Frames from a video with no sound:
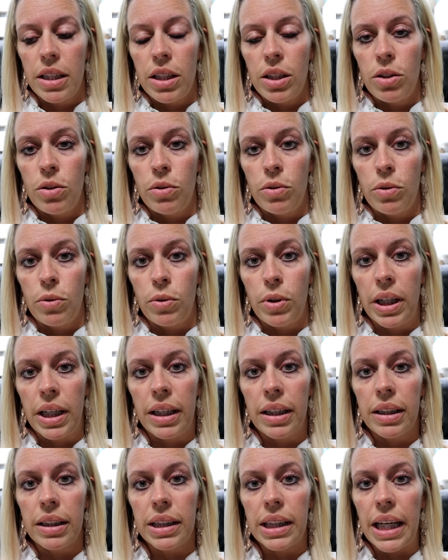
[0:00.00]
you
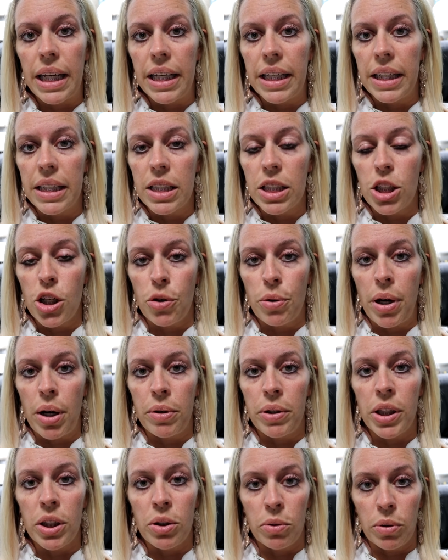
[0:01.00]
letting us know
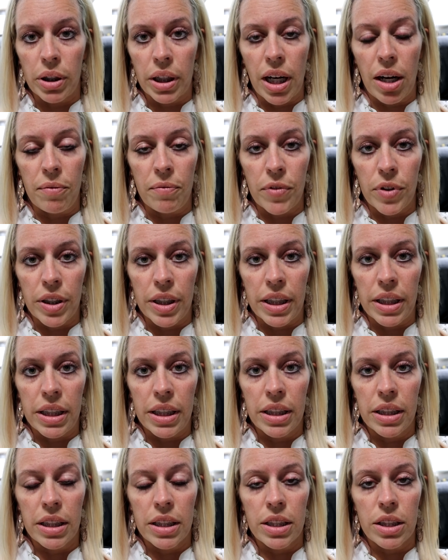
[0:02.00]
how you were comforted
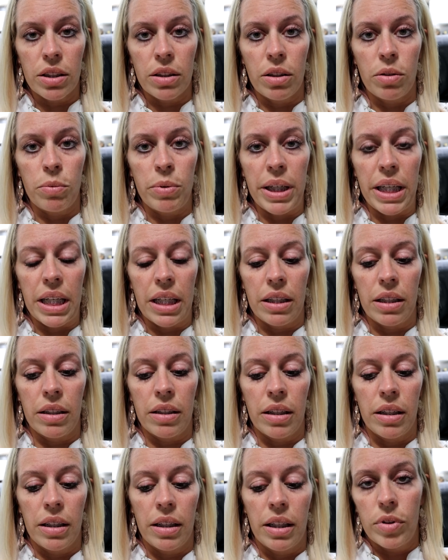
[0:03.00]
so that we
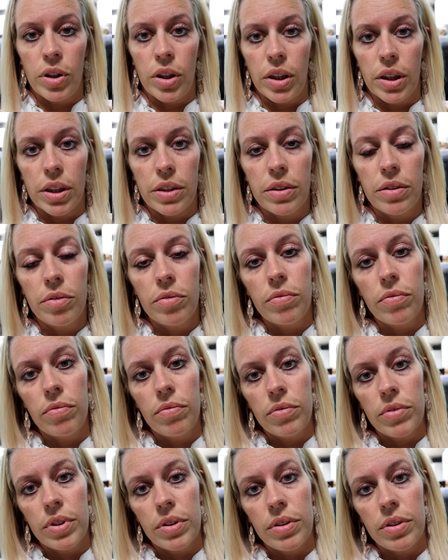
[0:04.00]
can
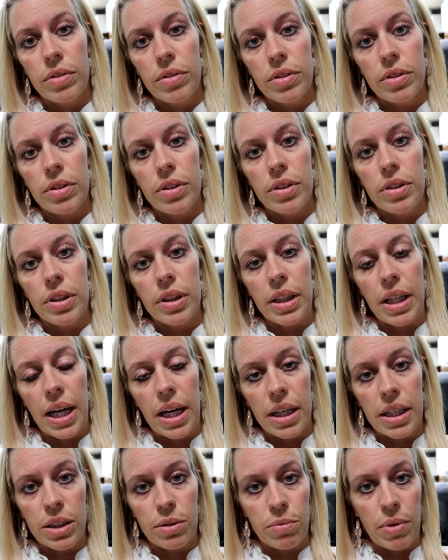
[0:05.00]
look to
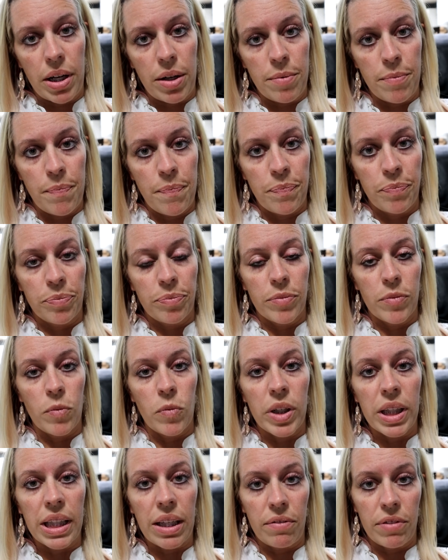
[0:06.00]
that as well.
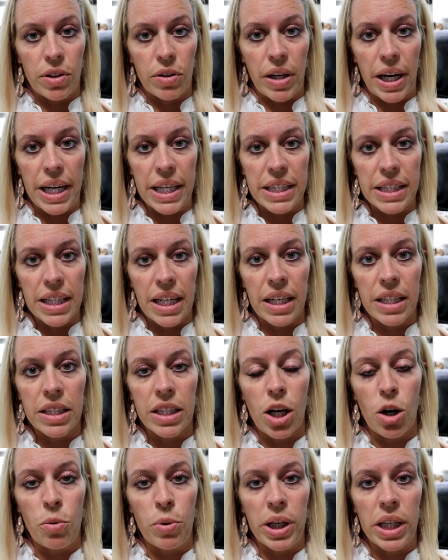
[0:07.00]
We love you guys, and
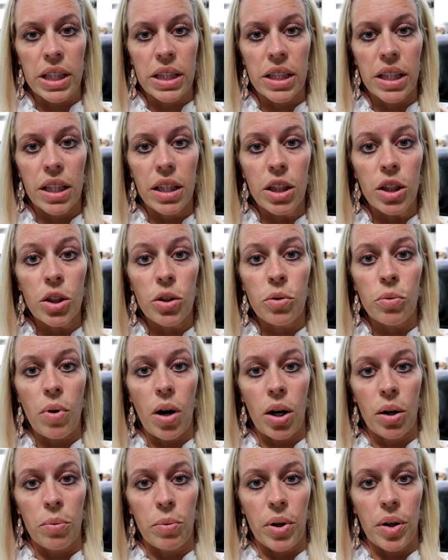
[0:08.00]
as always, you
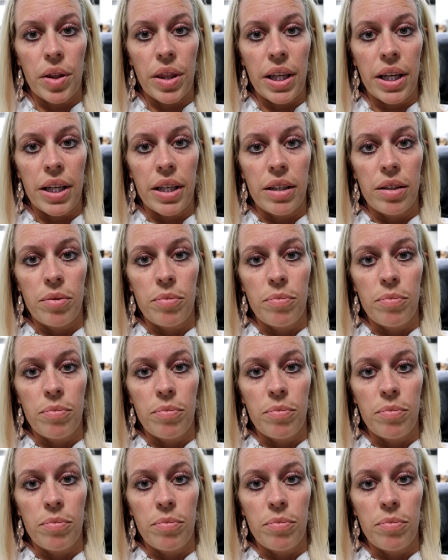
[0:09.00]
are worth it.